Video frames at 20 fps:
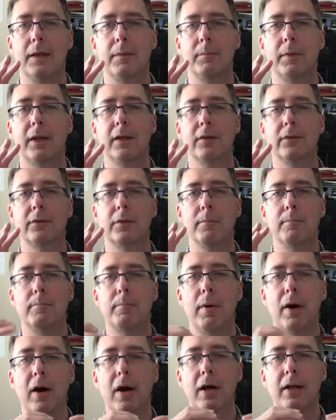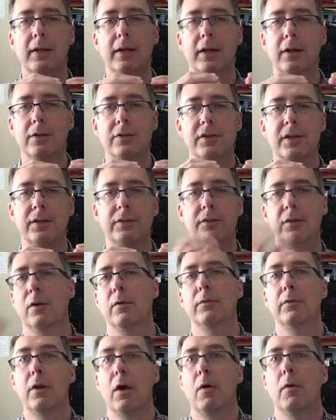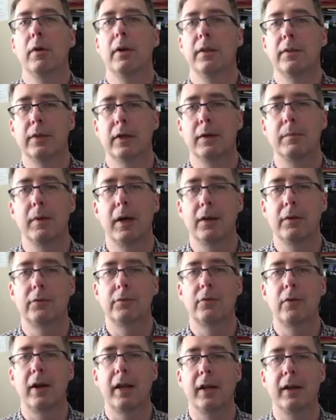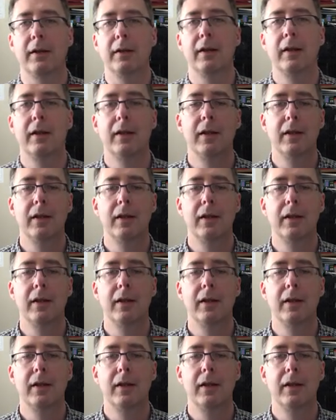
because the bond energies don't know anything about a strain.